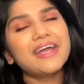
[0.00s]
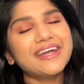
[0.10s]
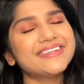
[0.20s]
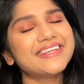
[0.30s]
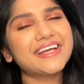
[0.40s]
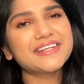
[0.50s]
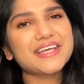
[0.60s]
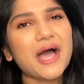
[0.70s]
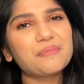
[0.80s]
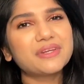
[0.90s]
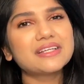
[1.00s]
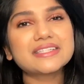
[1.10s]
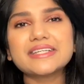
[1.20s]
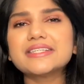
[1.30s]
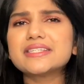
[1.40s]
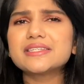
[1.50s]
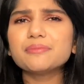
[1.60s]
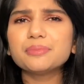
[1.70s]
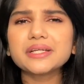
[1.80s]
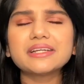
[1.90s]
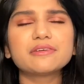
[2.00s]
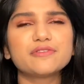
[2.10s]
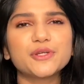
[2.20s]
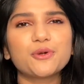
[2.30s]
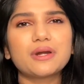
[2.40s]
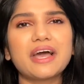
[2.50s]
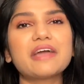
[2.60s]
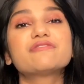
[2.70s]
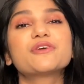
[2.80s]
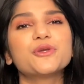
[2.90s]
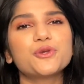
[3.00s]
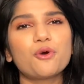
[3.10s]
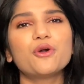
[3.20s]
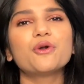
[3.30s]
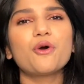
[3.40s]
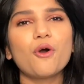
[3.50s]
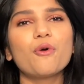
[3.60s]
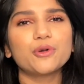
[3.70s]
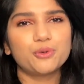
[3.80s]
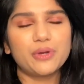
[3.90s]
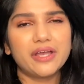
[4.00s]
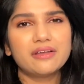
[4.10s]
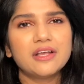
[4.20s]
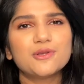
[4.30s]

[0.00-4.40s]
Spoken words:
In the end, happiness is simply living your life your own way.